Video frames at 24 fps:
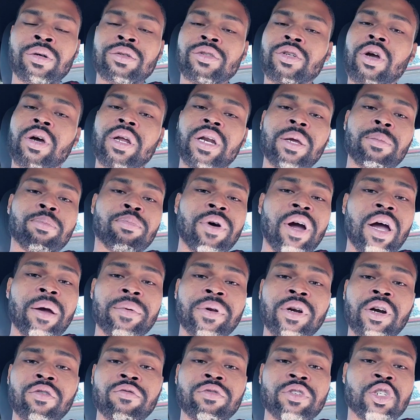Dog, they
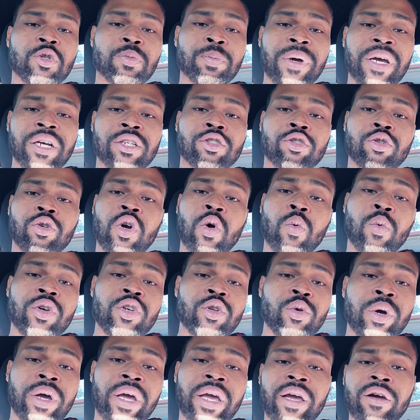probably don't respect you. And when
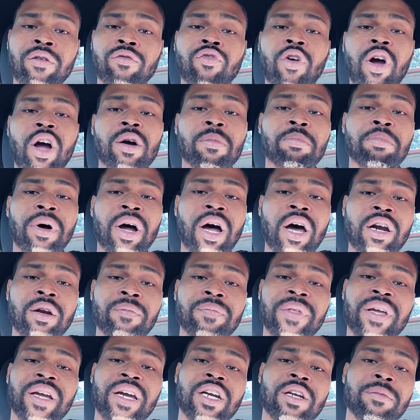you hit rock
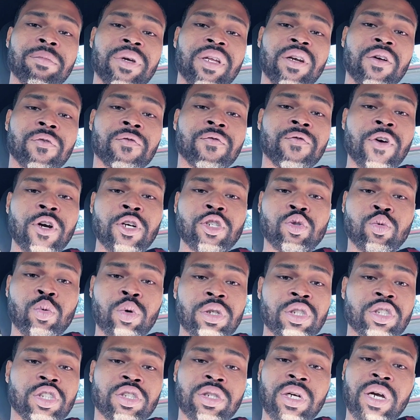bottom, they're going to be the first
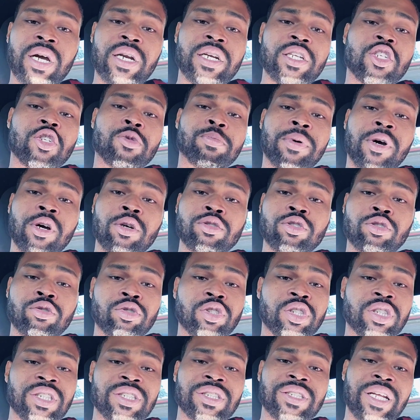one to try and expose you,
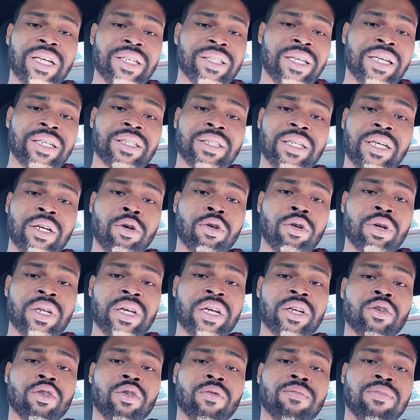just like they did
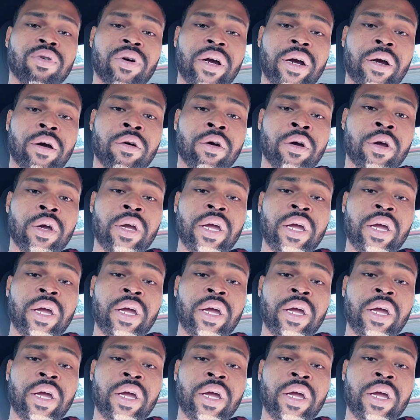Orlando Brown.